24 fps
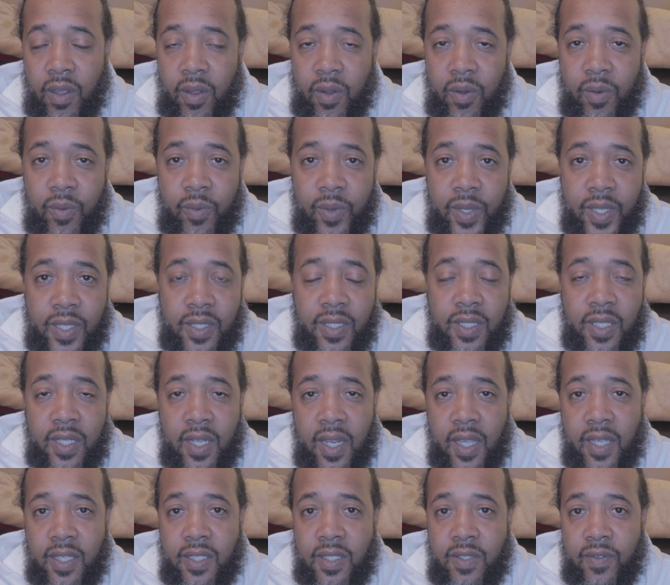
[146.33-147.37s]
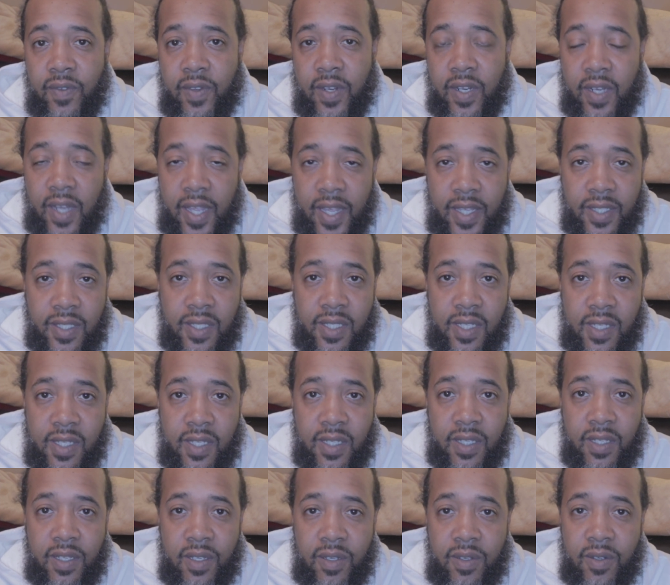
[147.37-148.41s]
on Wednesday nights for the last
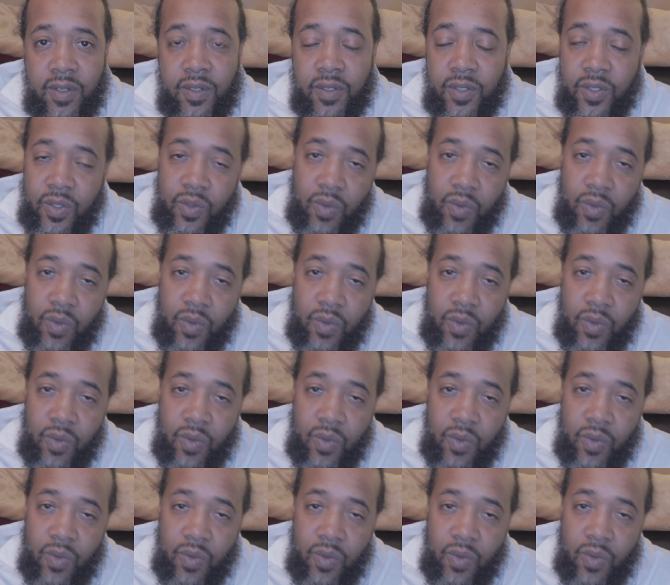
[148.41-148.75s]
10 years.